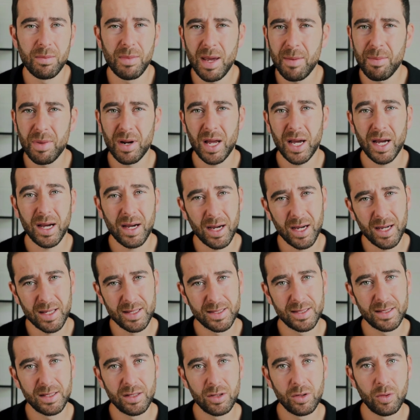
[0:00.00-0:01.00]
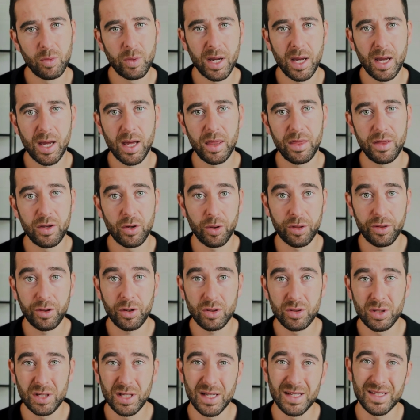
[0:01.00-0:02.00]
maybe like I can still wear the
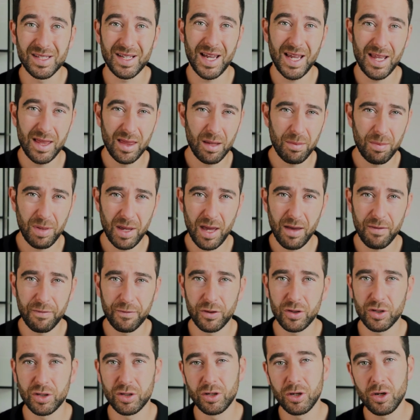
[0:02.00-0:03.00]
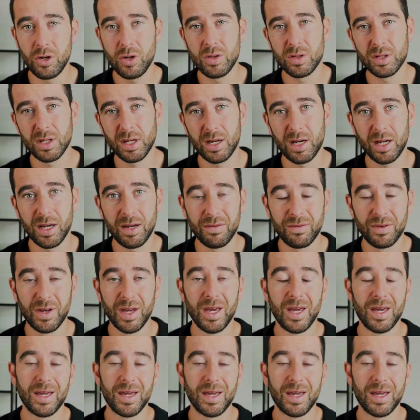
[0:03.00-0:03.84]
orthotics in the barefoot shoes and kind of